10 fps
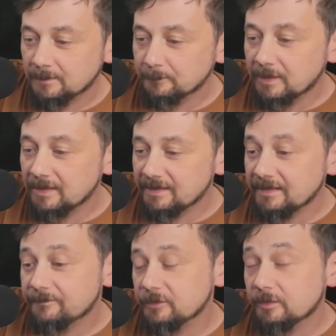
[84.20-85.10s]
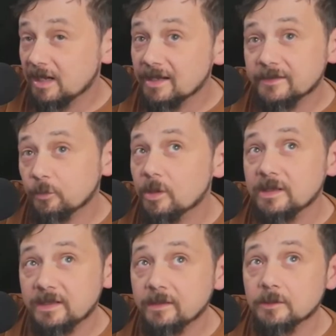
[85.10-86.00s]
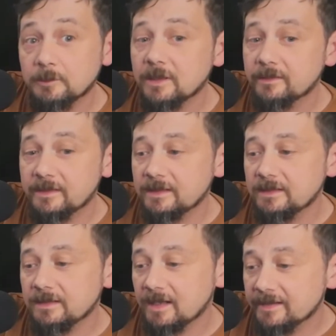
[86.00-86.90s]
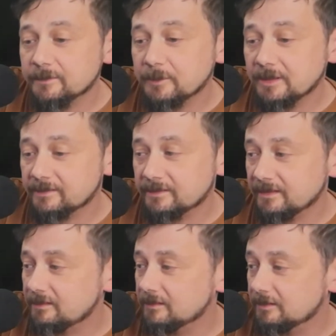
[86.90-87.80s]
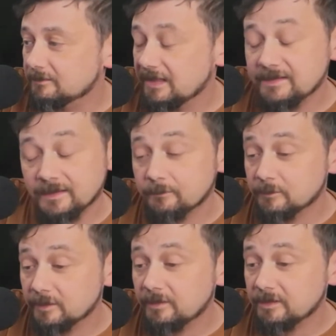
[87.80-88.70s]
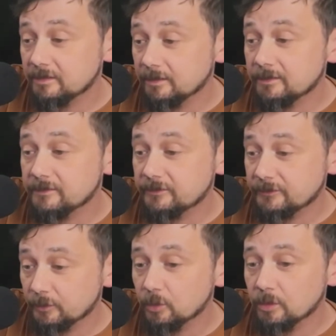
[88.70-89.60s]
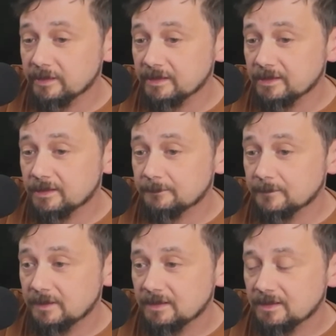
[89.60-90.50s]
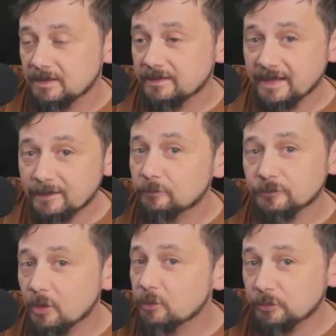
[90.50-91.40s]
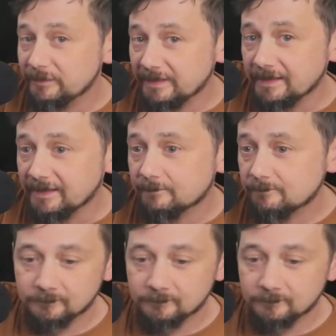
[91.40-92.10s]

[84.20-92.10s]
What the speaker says: But if you guys want to hear about the Icebox Killer, it's a really good story. They don't know who did it.